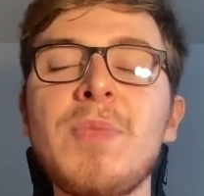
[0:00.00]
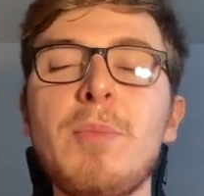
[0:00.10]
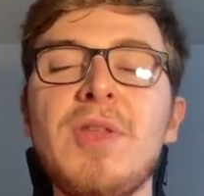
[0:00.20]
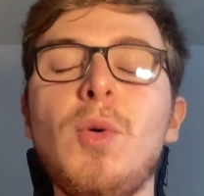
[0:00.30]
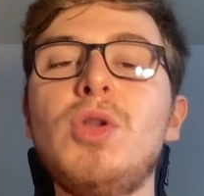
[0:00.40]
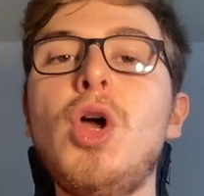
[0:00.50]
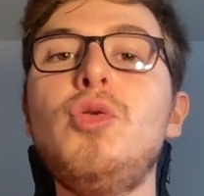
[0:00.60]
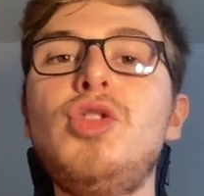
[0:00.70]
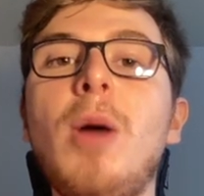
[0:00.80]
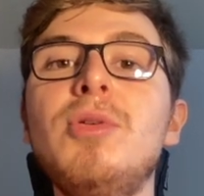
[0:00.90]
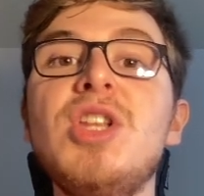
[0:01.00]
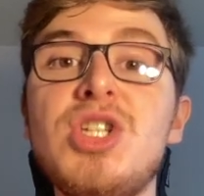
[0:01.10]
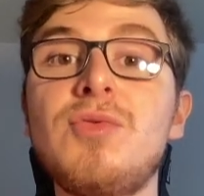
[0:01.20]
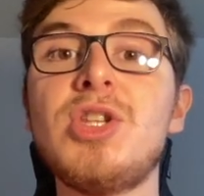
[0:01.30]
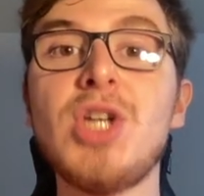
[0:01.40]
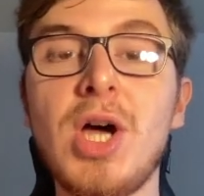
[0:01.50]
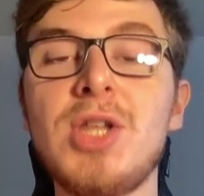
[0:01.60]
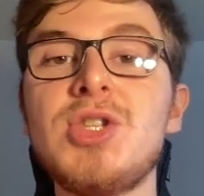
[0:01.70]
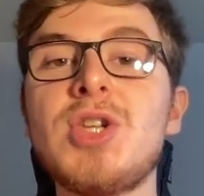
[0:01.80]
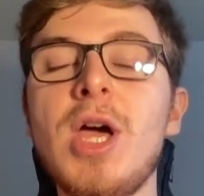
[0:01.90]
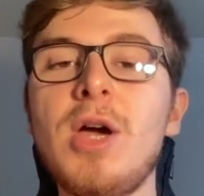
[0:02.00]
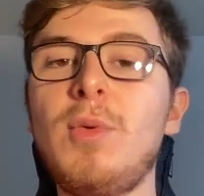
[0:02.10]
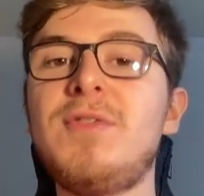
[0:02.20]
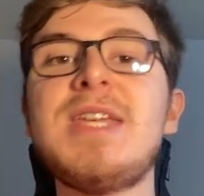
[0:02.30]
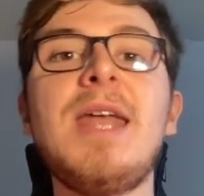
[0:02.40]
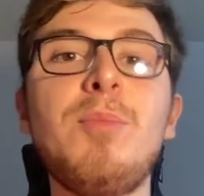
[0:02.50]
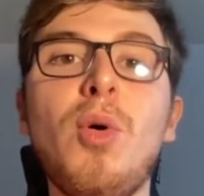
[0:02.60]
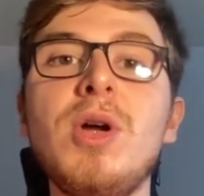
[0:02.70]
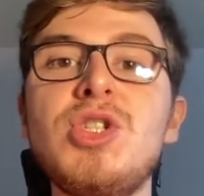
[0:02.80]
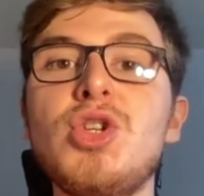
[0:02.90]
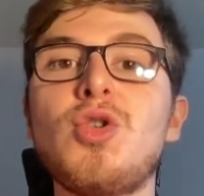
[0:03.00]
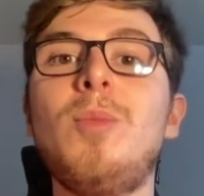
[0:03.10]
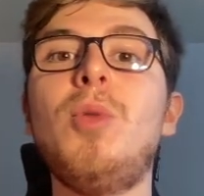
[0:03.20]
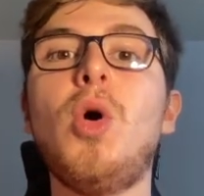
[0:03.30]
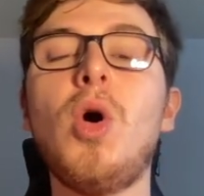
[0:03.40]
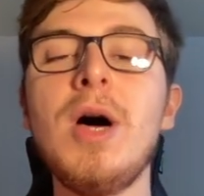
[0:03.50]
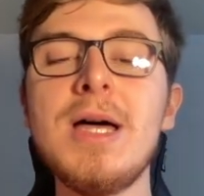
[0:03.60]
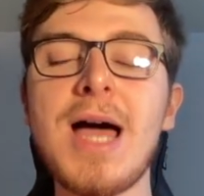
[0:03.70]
but there were no double-digit returns with 10-pointers or more,